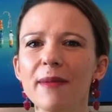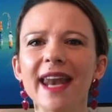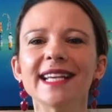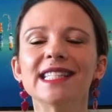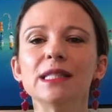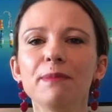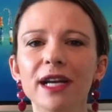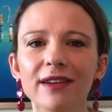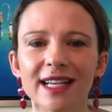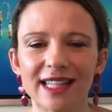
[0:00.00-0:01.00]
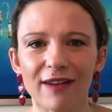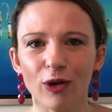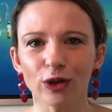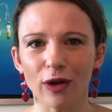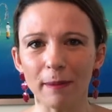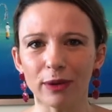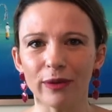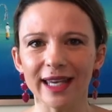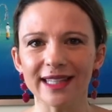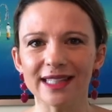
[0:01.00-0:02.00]
and experience of older
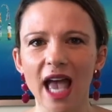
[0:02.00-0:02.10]
employees